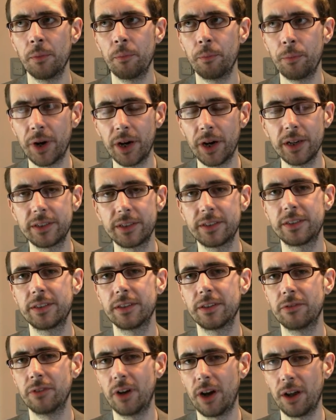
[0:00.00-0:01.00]
but
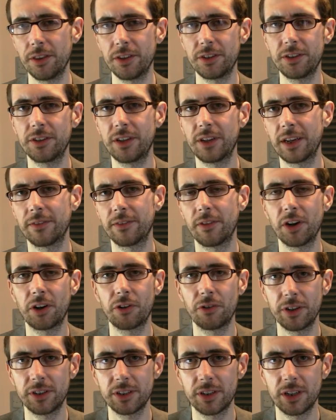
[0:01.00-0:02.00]
rather to take a very
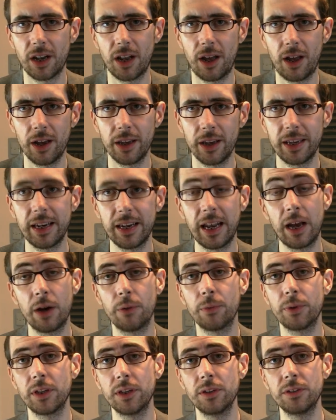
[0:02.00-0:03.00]
critical eye in how
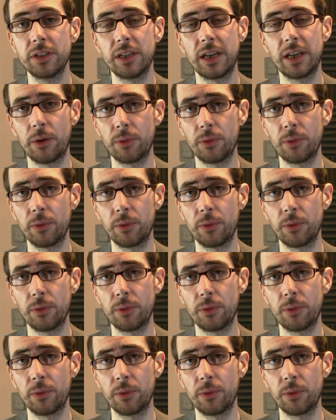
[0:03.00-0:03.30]
we use it,